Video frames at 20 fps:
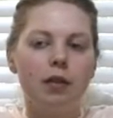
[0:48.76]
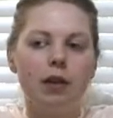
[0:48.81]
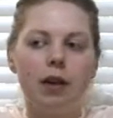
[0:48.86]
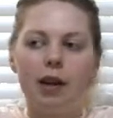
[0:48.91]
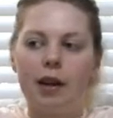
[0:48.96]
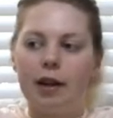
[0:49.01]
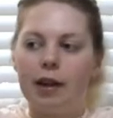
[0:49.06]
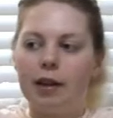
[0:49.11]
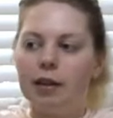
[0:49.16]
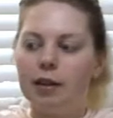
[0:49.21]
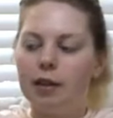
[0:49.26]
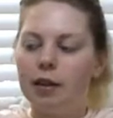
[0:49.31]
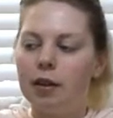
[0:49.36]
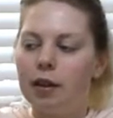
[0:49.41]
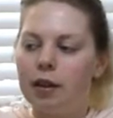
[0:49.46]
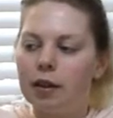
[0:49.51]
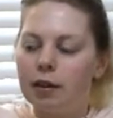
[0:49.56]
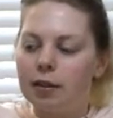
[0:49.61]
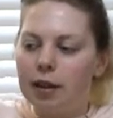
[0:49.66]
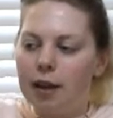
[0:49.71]
9,
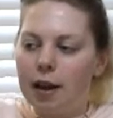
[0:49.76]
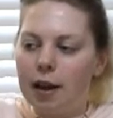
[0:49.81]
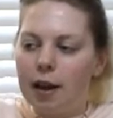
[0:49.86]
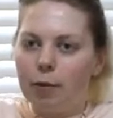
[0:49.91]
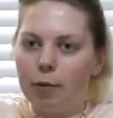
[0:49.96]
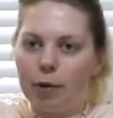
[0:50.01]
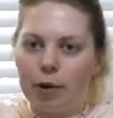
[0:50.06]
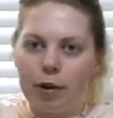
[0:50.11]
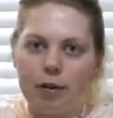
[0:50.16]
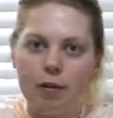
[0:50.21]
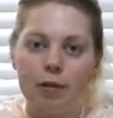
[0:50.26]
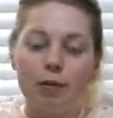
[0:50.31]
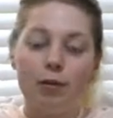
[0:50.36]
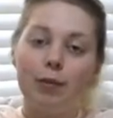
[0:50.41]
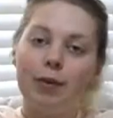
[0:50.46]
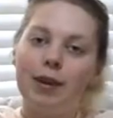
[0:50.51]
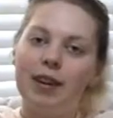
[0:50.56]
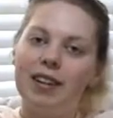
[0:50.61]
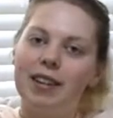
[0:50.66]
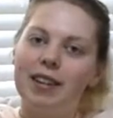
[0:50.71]
10. We're going to do
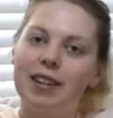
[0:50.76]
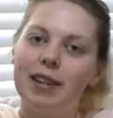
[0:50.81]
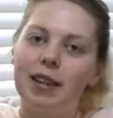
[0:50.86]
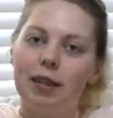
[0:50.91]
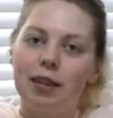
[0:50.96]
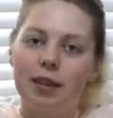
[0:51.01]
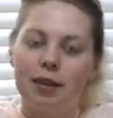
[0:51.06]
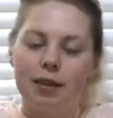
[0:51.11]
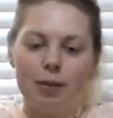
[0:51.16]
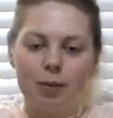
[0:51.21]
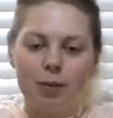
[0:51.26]
20.